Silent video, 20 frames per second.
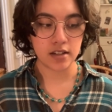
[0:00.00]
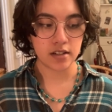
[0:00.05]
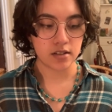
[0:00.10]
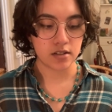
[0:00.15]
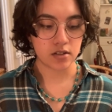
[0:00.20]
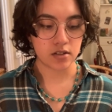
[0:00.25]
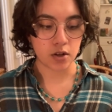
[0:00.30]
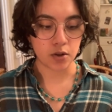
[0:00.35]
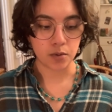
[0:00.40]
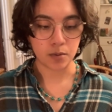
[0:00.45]

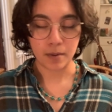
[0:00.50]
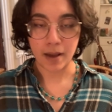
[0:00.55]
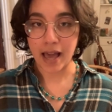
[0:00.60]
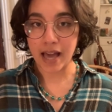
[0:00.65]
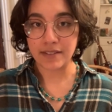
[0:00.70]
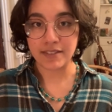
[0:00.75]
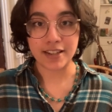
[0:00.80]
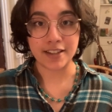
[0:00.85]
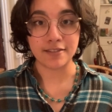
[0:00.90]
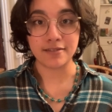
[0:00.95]
So
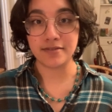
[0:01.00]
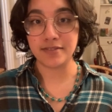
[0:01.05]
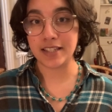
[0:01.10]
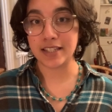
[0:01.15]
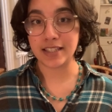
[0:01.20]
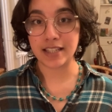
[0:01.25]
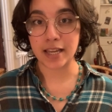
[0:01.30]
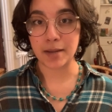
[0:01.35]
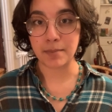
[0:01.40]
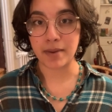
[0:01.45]
having it feel
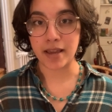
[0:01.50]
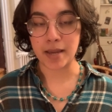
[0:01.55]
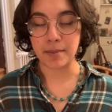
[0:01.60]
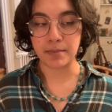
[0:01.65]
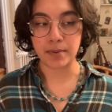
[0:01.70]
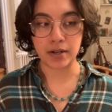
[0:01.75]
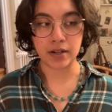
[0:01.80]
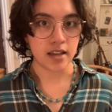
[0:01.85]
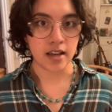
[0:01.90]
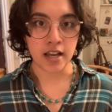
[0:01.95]
like
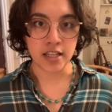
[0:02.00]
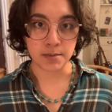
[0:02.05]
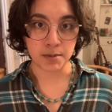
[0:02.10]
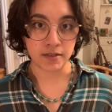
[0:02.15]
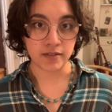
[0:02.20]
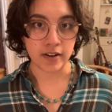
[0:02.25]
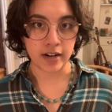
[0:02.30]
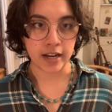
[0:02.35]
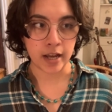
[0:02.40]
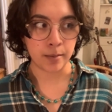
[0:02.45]
paper has been
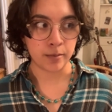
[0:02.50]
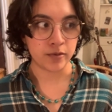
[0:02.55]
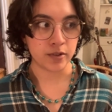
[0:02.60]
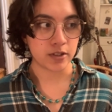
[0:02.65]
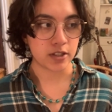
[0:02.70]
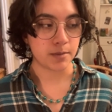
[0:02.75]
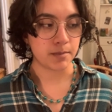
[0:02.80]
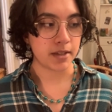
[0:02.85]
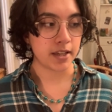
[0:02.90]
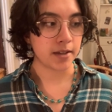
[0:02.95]
very helpful
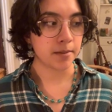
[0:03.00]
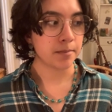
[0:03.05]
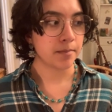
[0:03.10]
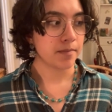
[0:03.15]
to me.